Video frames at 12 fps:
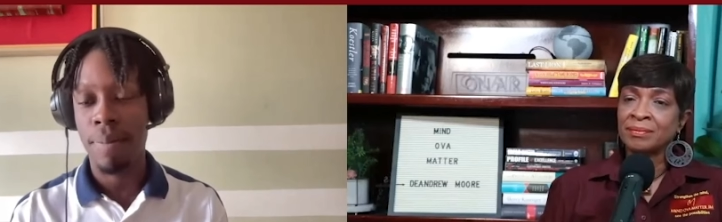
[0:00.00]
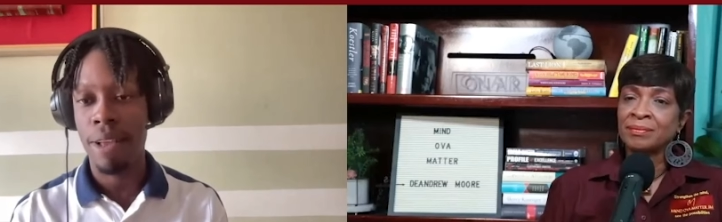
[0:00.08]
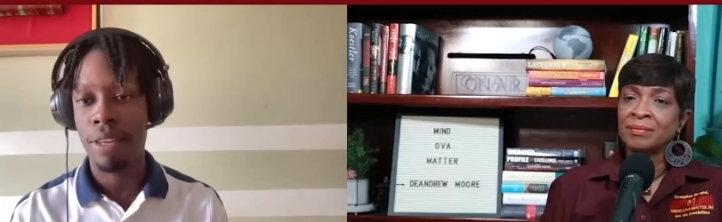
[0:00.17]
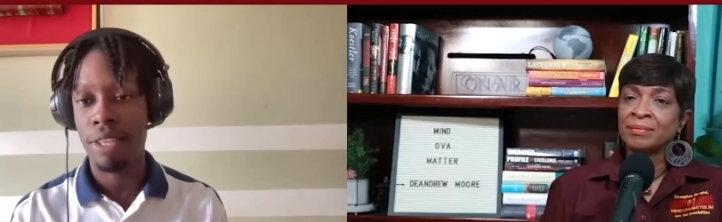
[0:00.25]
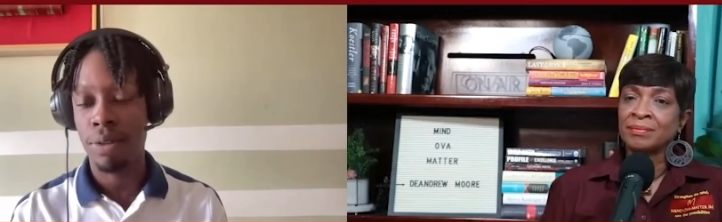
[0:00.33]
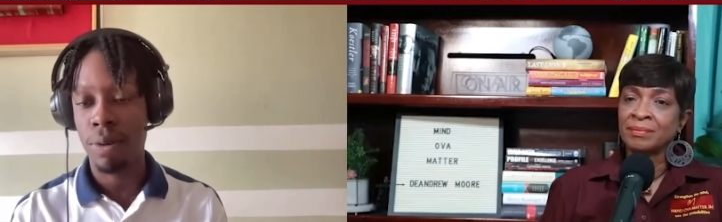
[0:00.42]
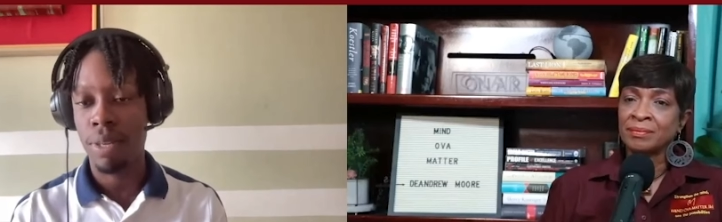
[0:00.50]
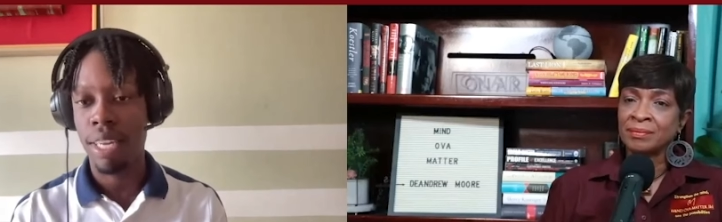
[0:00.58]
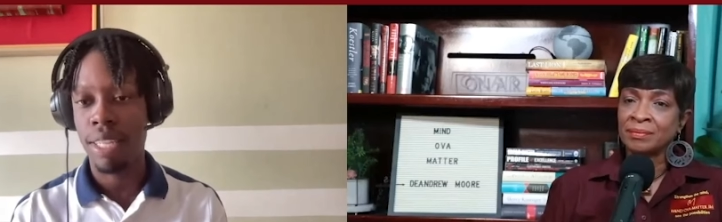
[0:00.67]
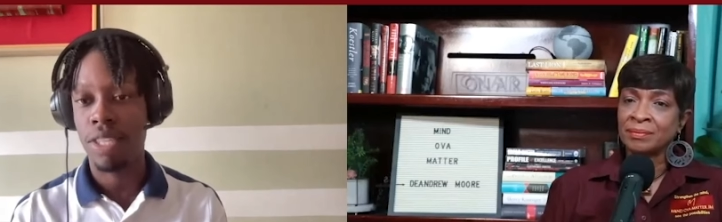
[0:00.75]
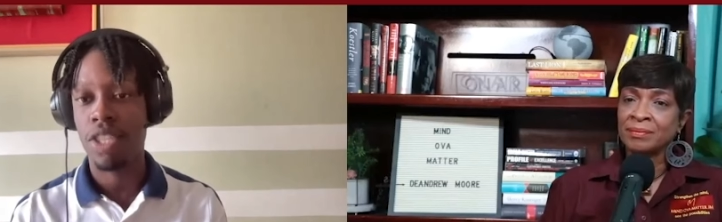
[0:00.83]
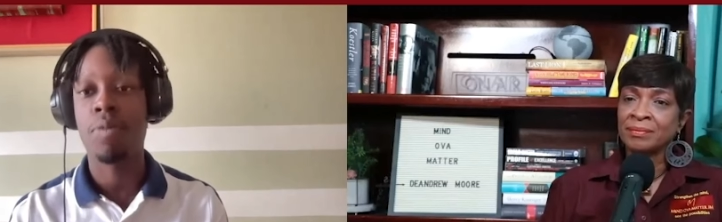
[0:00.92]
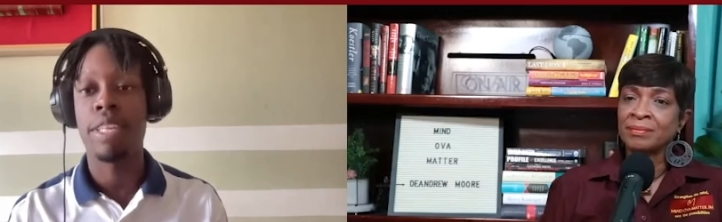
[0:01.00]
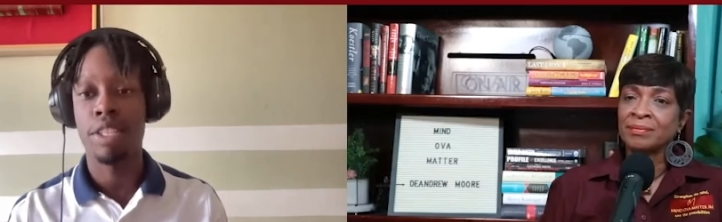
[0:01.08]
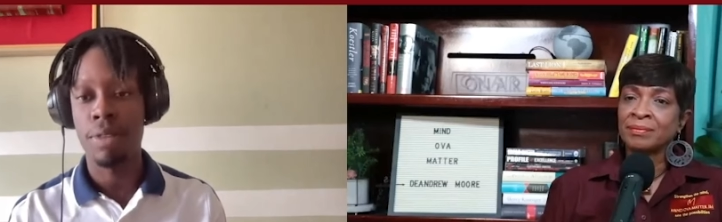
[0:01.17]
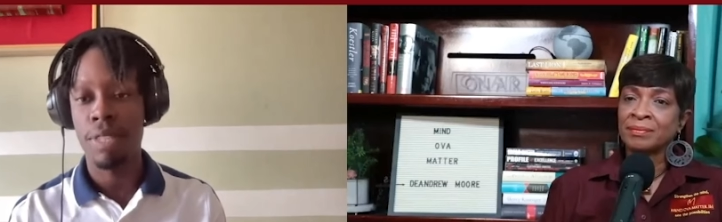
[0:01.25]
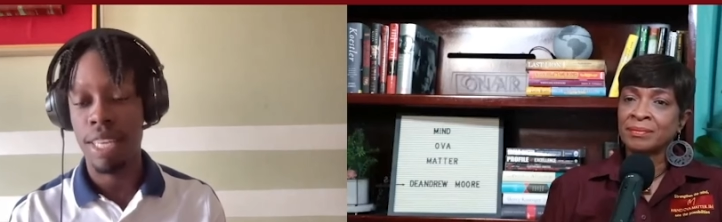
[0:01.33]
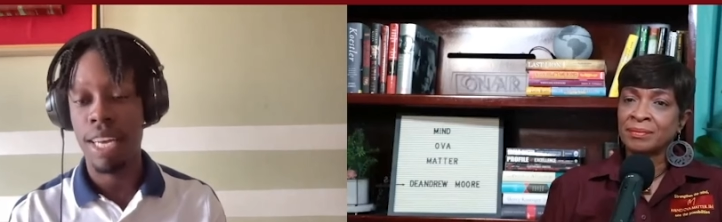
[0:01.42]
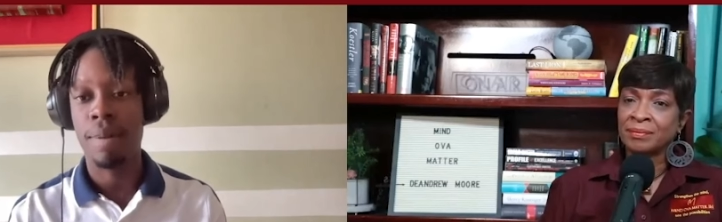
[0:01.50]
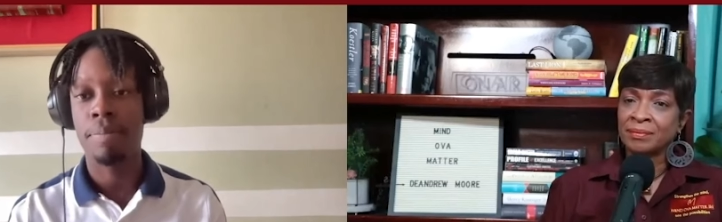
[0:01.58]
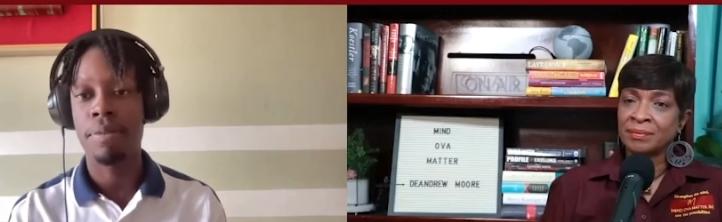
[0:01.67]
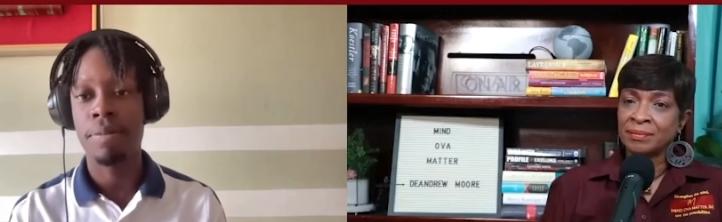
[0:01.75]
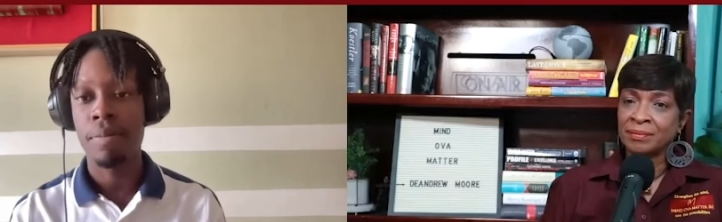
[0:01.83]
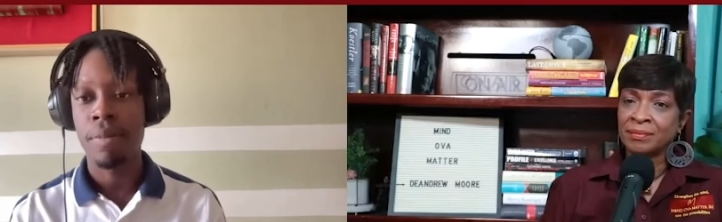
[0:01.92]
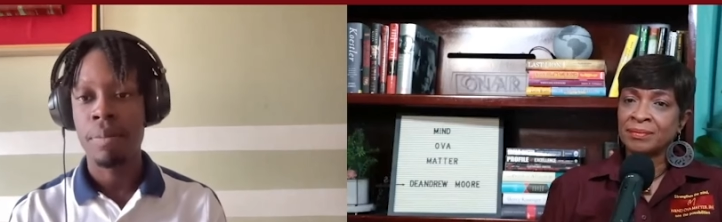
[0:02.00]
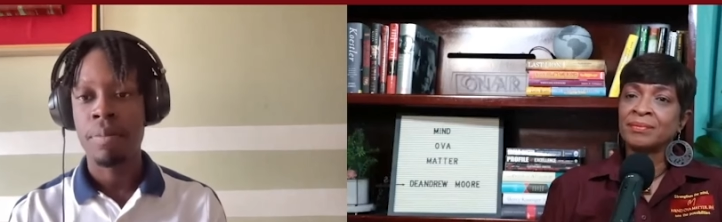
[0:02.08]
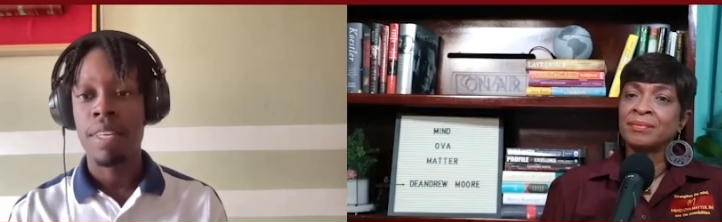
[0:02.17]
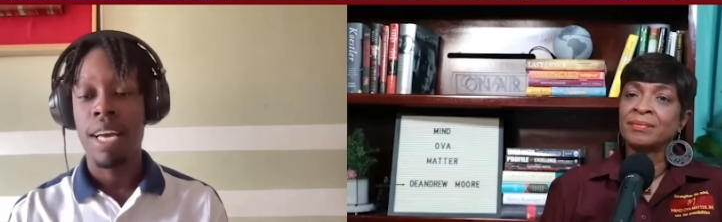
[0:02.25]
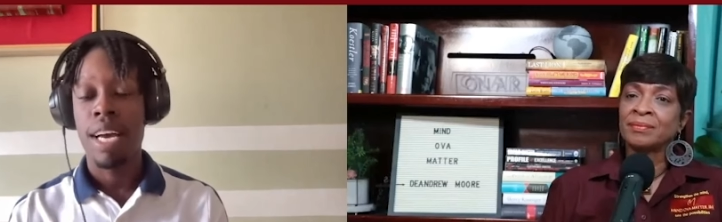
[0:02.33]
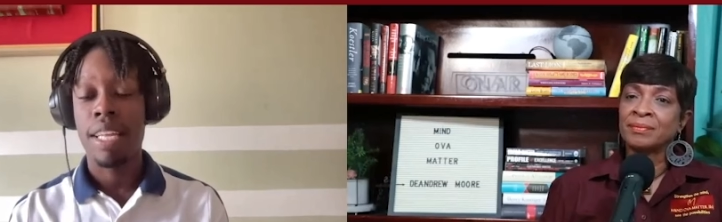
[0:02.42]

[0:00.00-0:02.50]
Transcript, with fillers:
Speaker 1: I just know that someone is using the app, mm.